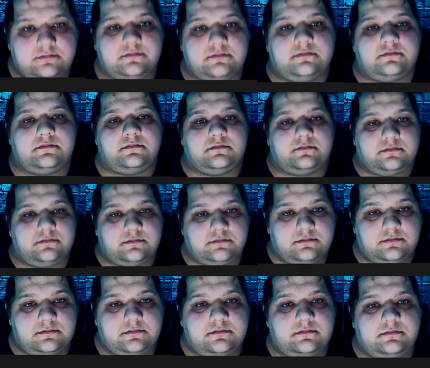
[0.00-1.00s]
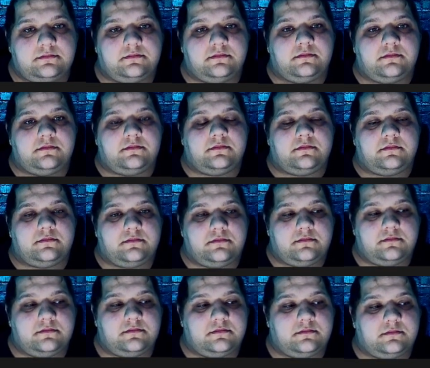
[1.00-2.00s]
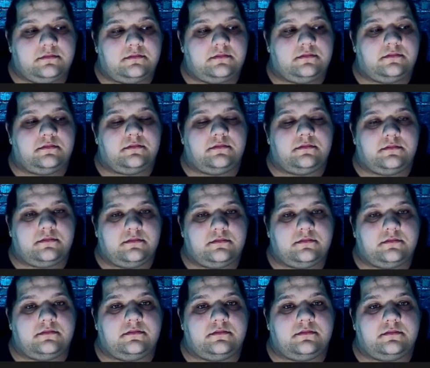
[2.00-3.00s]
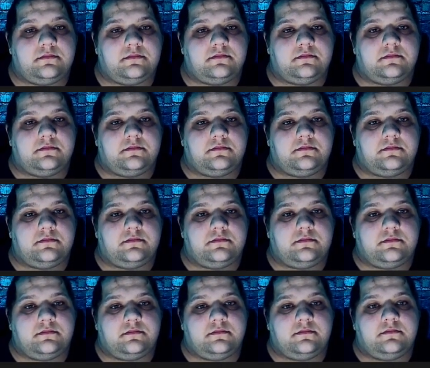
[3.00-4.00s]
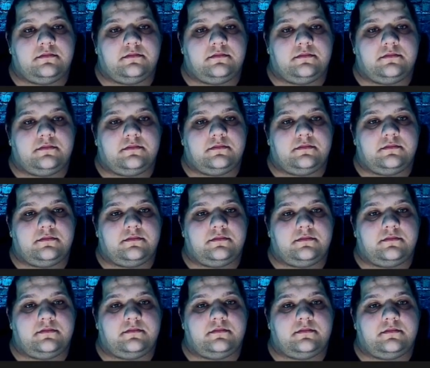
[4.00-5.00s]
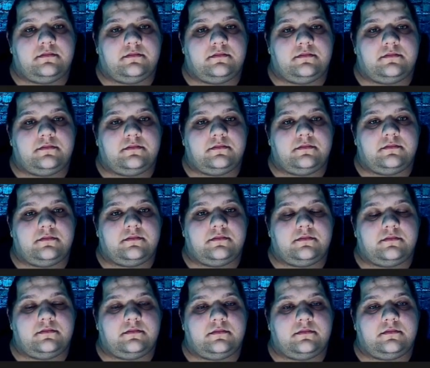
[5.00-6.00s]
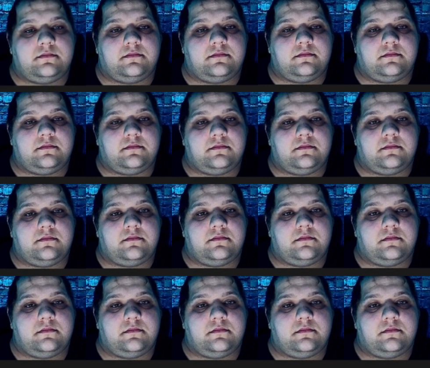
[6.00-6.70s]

The person shown says nothing.